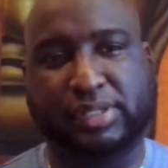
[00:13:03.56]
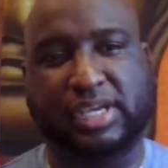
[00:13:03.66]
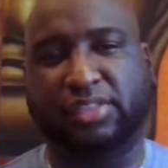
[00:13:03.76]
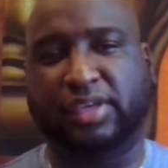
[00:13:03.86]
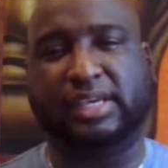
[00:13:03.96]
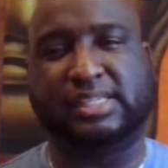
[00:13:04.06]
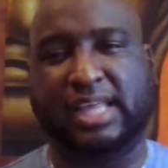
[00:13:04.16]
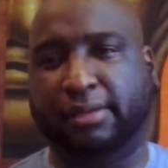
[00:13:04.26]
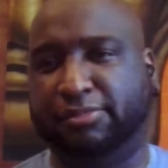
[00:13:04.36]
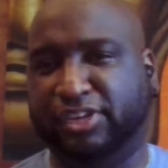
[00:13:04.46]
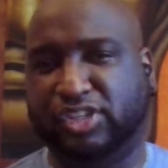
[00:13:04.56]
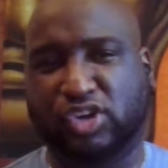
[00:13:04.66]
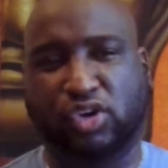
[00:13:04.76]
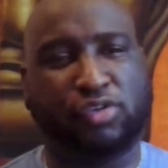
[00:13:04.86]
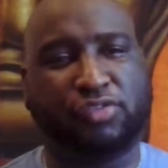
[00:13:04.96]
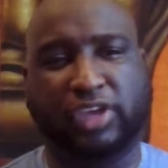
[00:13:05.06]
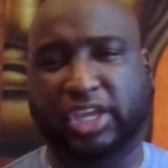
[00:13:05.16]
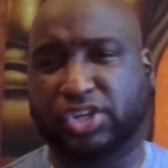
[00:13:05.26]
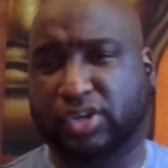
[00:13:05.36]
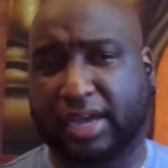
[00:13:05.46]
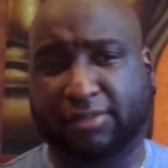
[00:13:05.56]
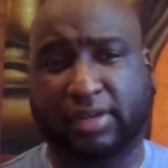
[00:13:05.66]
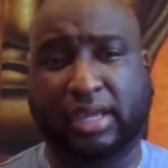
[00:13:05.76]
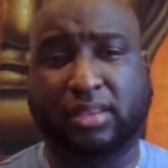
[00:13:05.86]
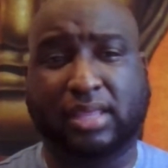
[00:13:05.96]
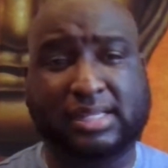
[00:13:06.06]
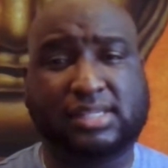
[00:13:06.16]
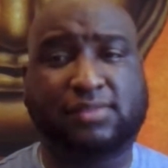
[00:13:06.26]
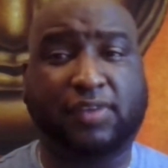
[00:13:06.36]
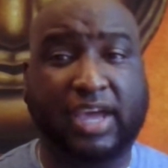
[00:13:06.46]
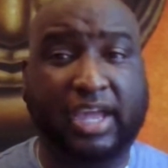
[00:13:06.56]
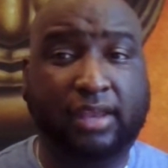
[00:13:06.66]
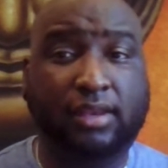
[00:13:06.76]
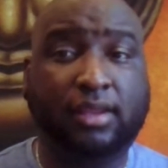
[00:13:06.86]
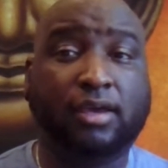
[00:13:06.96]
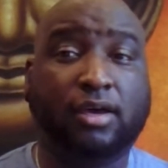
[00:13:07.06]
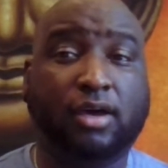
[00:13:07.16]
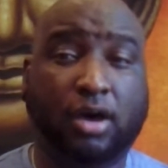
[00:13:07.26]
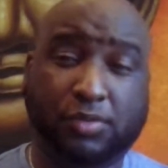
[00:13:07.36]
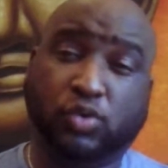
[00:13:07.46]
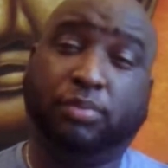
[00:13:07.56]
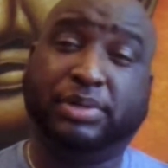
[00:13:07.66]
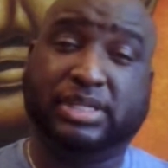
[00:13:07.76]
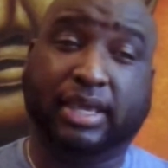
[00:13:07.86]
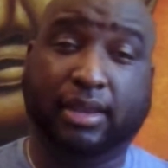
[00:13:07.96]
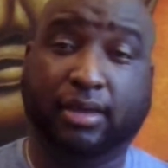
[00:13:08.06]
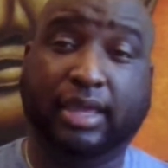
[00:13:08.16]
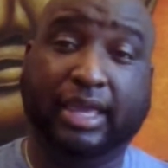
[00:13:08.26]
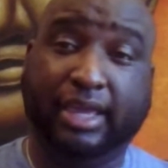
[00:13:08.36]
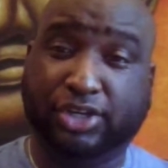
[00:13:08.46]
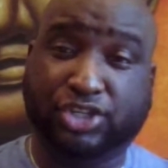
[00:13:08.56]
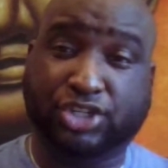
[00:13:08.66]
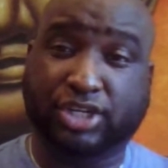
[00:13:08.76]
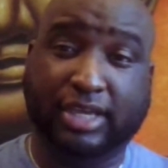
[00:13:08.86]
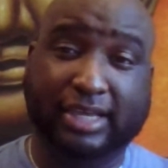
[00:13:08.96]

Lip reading: putting things like photography, traveling, that's fine up to a particular age.